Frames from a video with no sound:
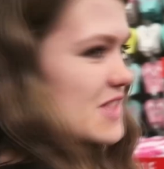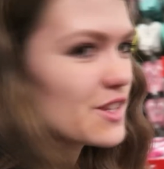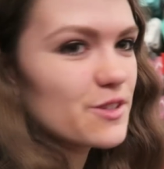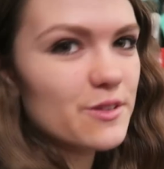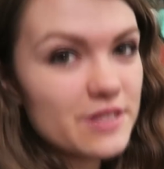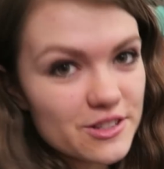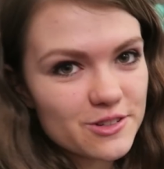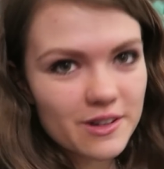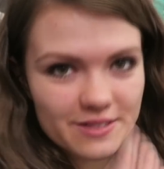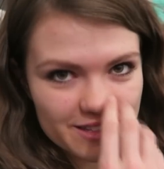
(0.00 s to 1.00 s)
Did you did you
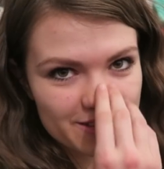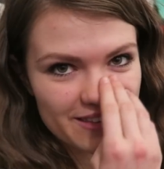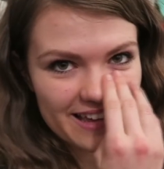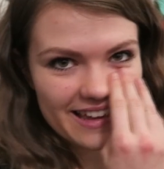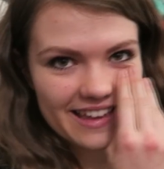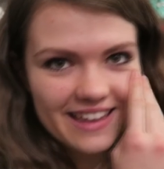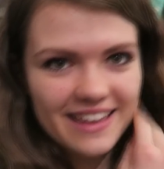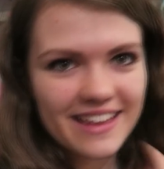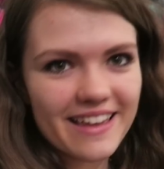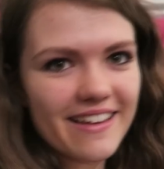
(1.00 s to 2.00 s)
know I was gonna do
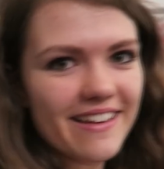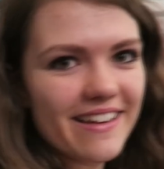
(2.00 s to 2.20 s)
that? No.